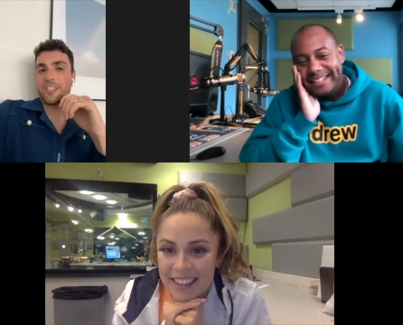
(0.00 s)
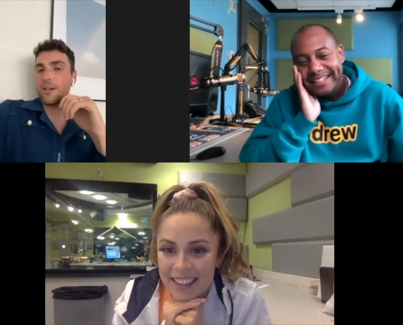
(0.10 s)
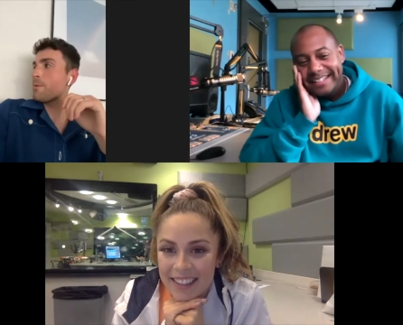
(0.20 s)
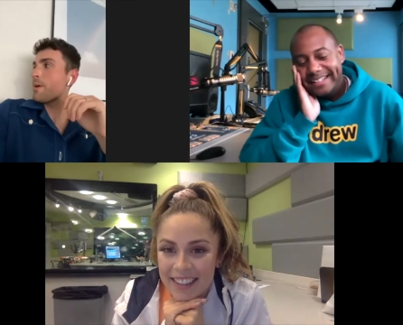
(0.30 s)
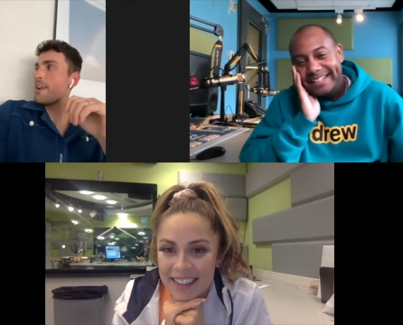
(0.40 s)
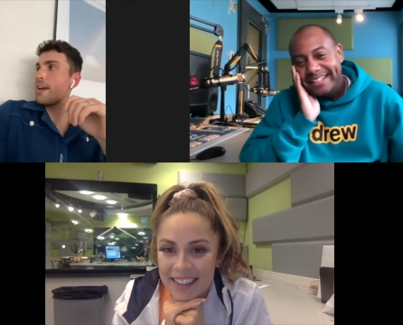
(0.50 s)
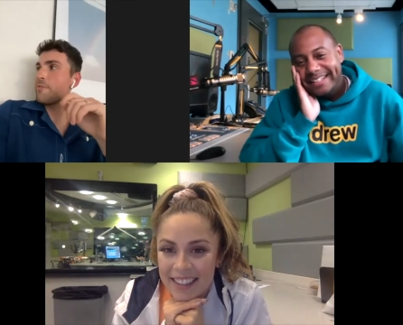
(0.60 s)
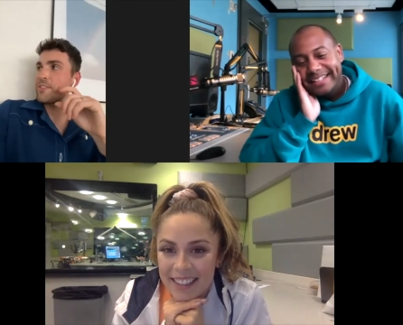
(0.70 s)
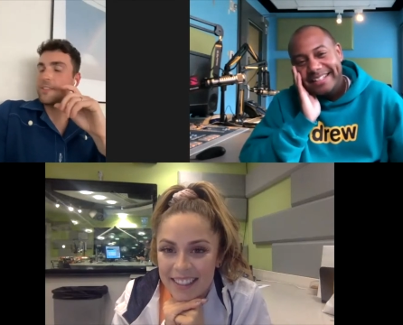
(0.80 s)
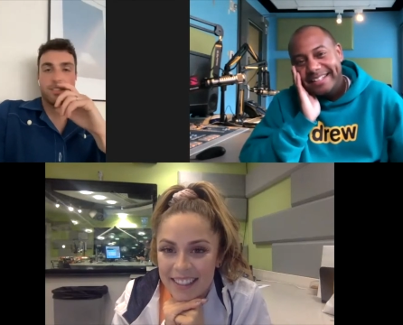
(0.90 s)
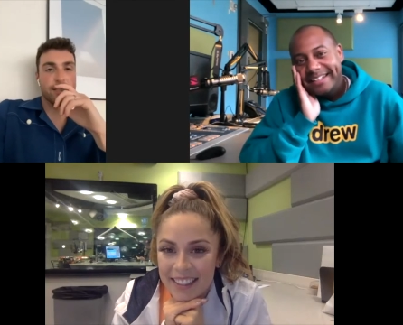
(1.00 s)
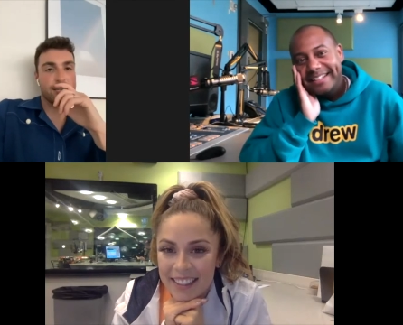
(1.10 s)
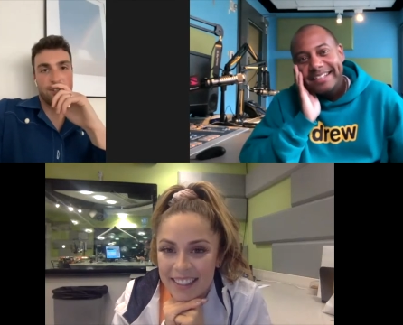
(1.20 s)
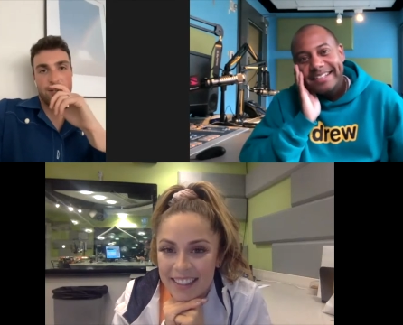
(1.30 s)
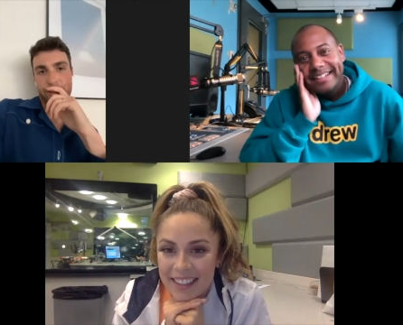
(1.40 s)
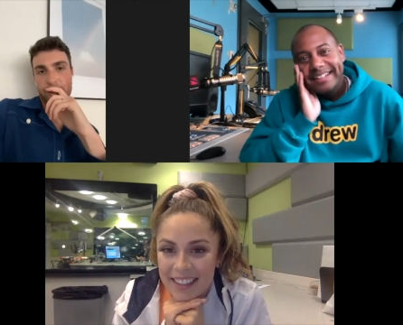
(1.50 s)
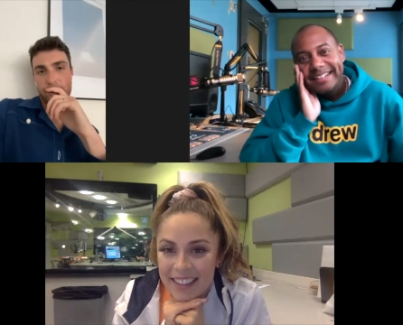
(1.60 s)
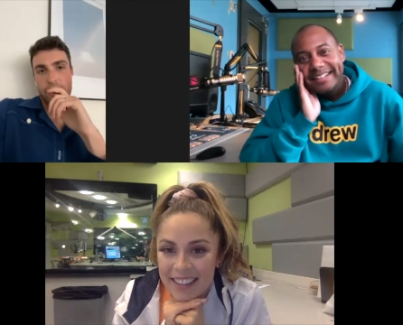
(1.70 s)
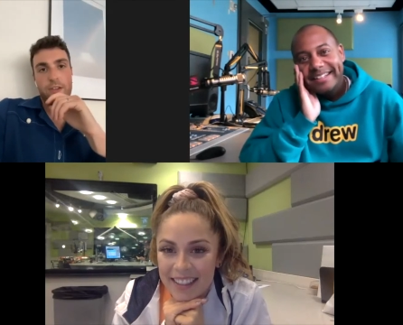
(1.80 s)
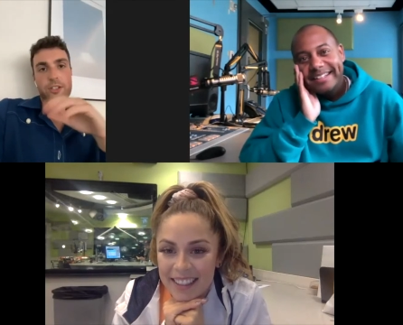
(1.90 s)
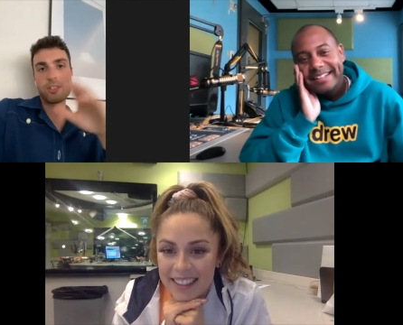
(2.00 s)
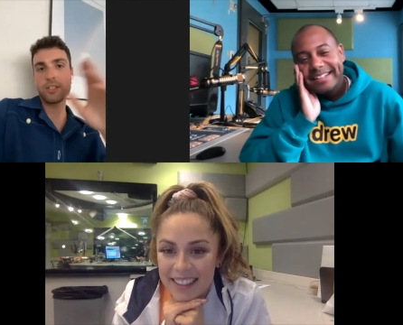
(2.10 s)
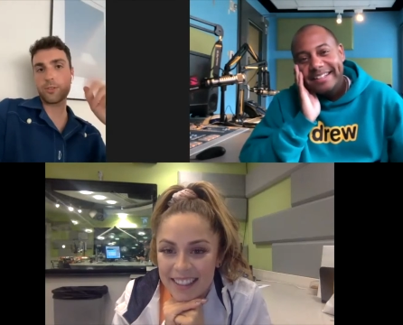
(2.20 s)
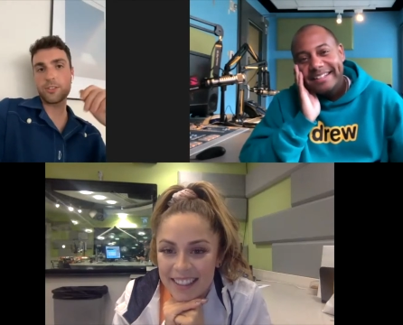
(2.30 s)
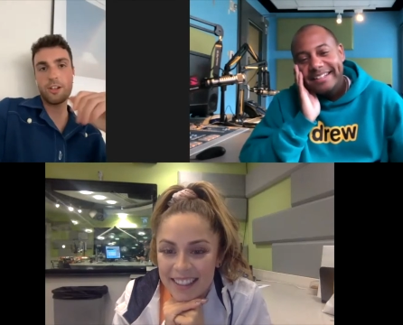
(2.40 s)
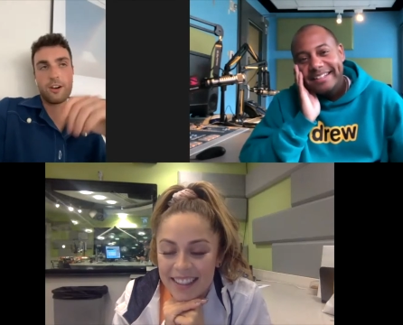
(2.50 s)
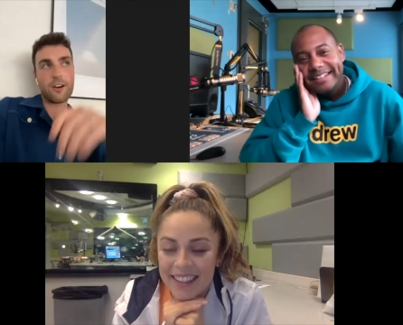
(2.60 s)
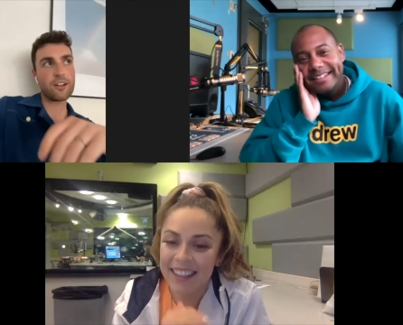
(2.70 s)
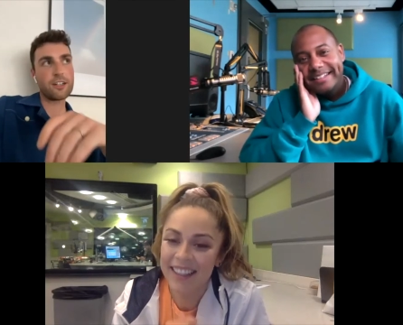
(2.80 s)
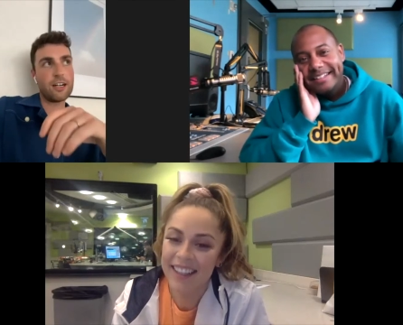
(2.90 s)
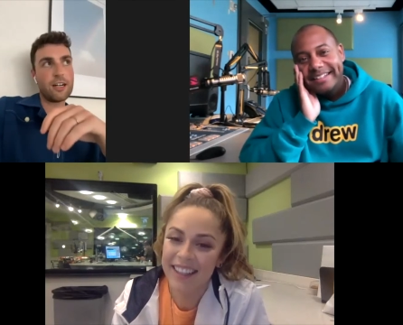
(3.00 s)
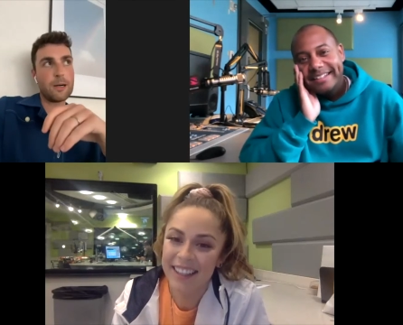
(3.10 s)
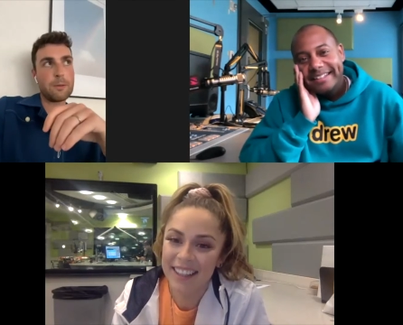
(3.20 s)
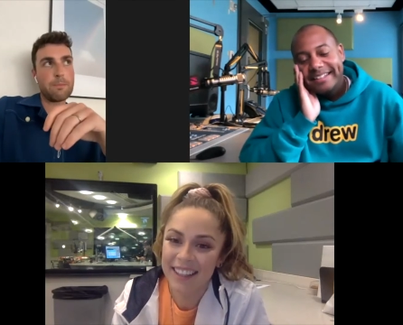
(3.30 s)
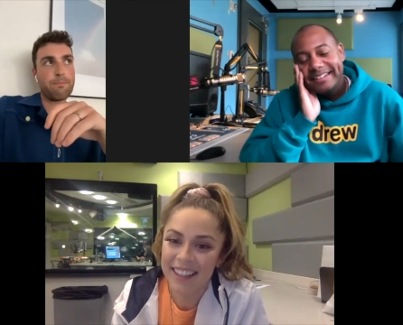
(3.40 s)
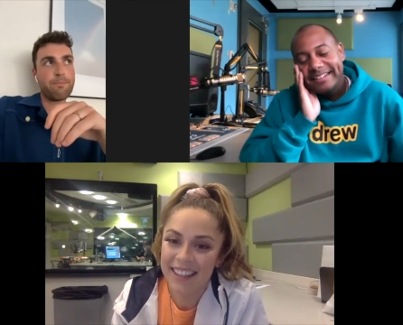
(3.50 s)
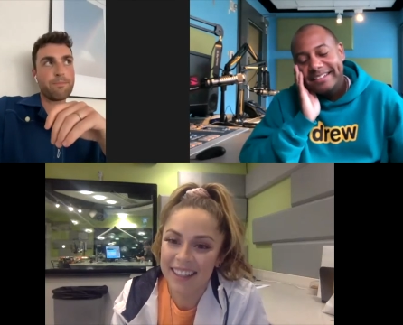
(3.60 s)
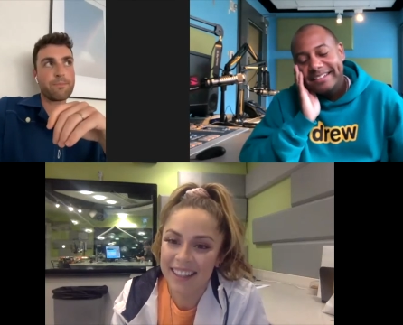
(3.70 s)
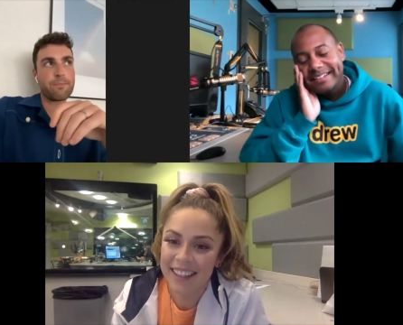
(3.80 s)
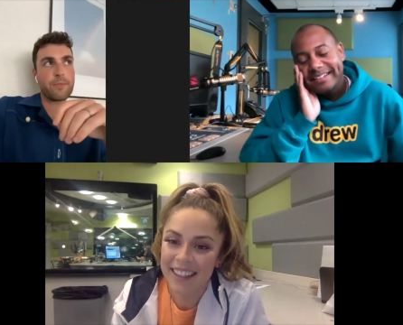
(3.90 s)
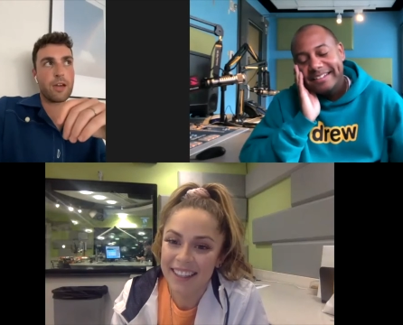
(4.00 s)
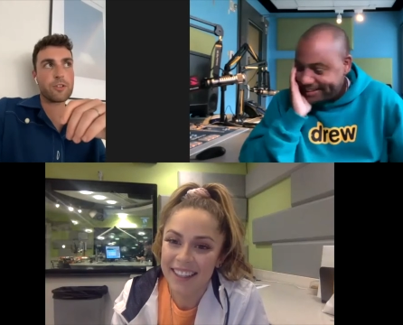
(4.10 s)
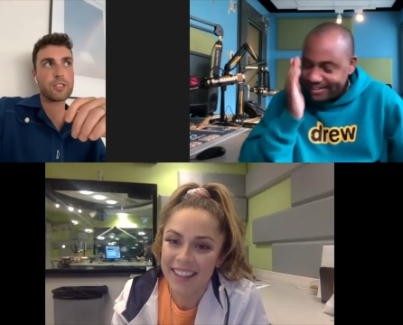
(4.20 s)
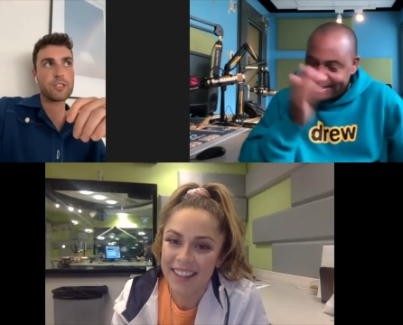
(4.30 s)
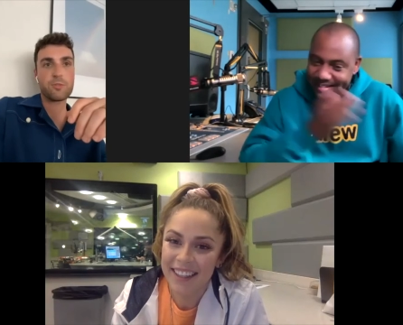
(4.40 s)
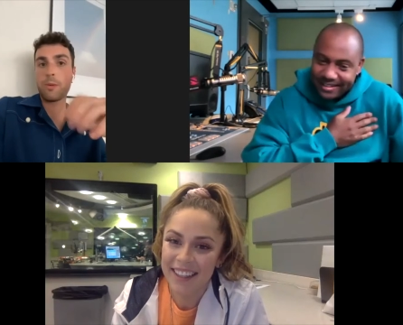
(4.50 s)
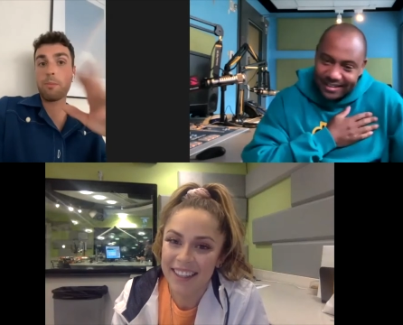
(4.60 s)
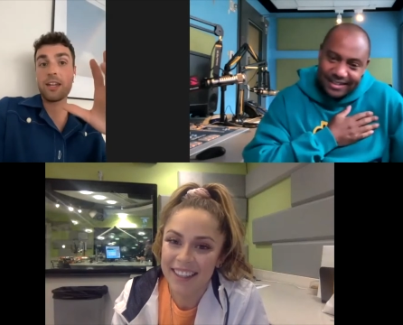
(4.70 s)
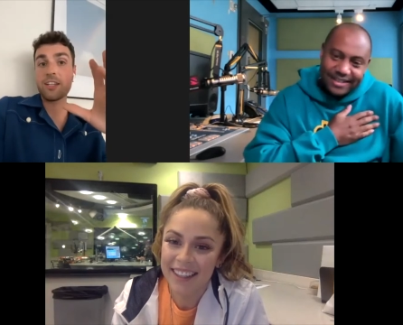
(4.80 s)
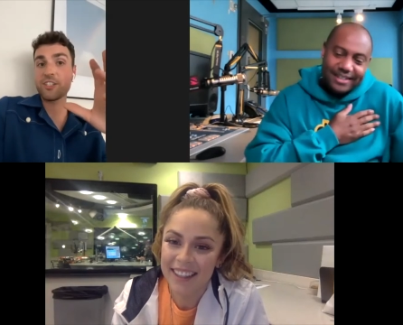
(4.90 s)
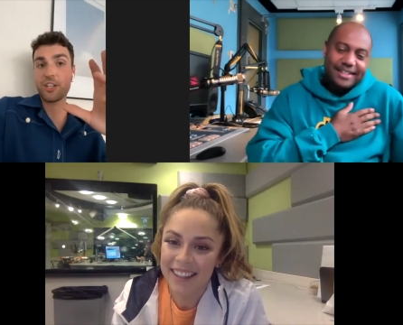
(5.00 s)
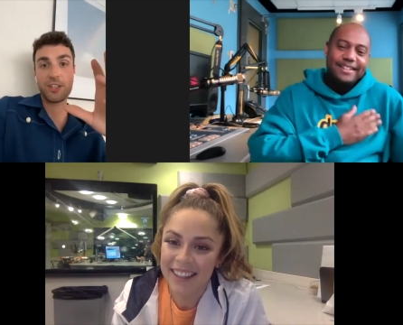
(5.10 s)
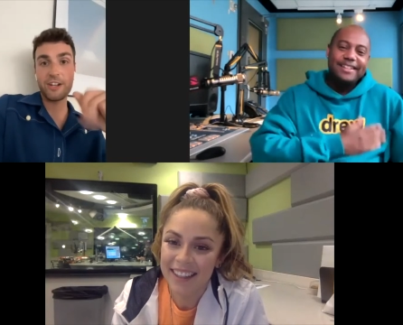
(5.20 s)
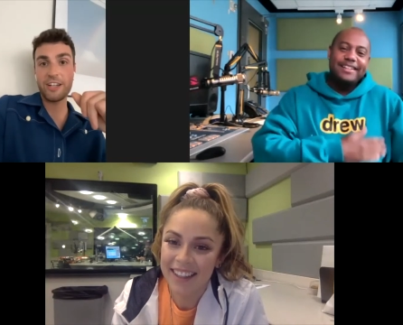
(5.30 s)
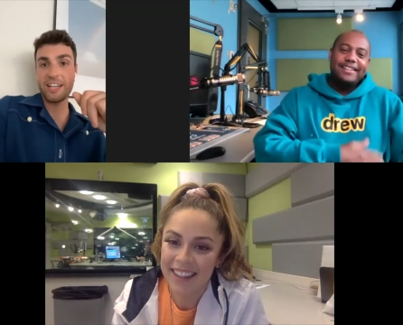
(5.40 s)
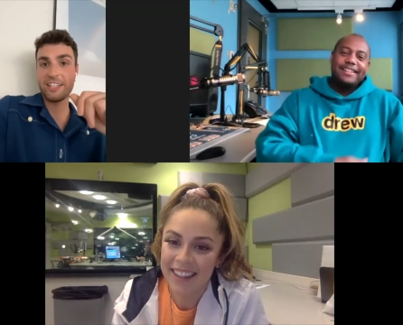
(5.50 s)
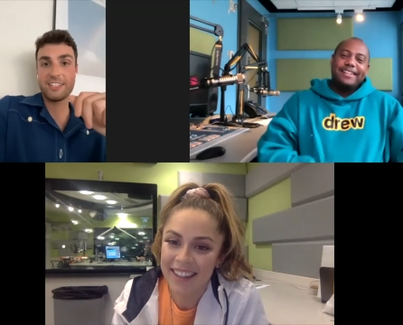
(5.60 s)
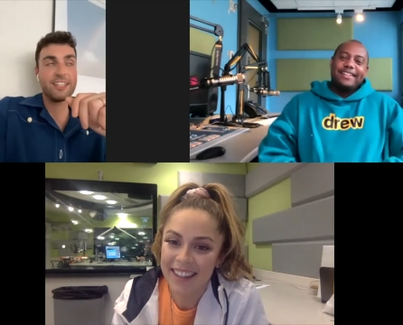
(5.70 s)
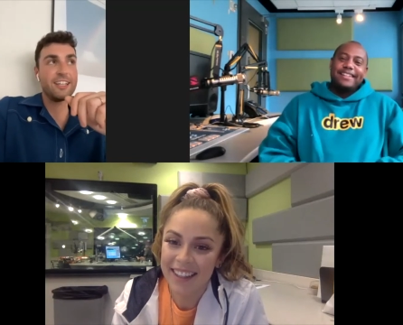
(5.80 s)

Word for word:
Speaker 1: Yeah, we write everything together, actually, every single song, um, ever since we met each other. And